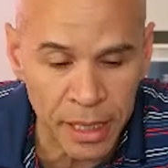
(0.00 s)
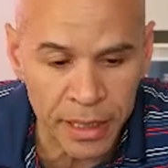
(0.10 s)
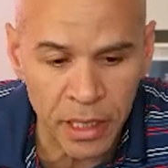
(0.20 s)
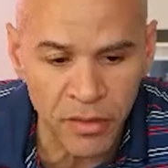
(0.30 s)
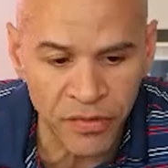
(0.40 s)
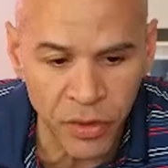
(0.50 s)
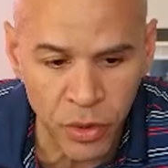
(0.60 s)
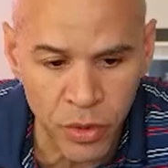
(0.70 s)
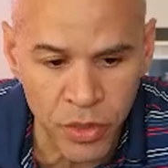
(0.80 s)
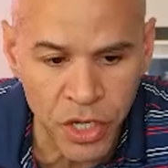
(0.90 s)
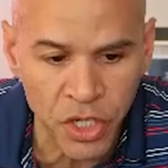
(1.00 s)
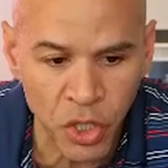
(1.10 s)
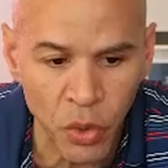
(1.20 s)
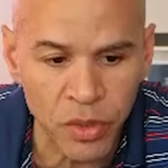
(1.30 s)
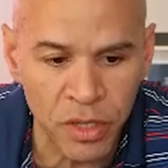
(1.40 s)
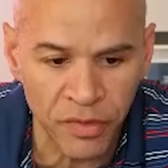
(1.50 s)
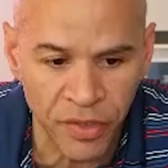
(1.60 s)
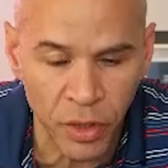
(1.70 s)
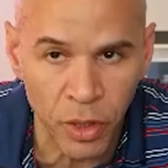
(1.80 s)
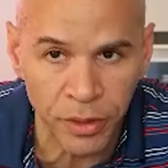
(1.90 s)
clean foods is so
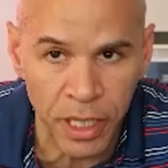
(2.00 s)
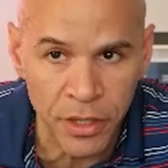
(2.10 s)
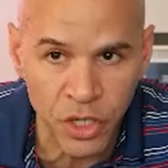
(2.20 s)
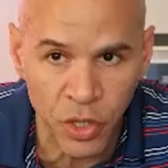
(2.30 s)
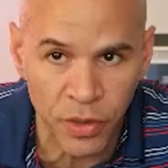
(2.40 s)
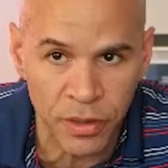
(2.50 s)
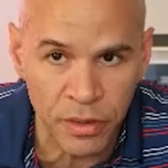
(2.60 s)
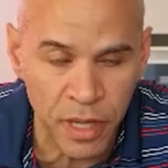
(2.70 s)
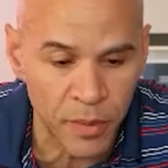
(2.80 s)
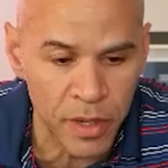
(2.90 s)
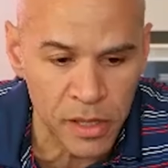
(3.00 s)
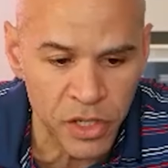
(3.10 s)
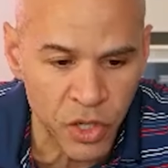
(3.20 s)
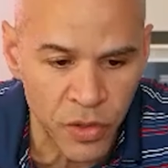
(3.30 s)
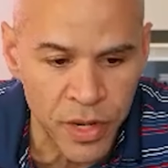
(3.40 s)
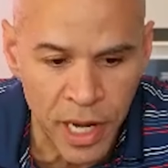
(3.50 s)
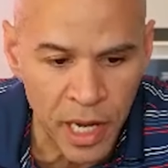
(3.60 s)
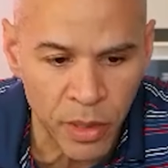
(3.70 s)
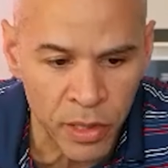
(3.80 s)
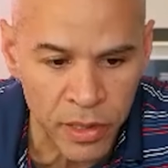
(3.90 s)
difficult in certain
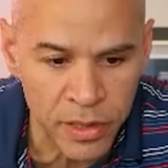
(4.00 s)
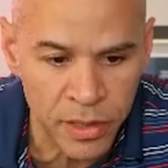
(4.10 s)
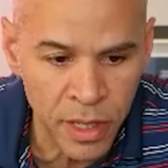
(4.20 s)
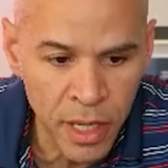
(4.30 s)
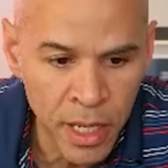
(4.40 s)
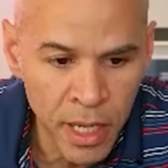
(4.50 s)
neighborhoods.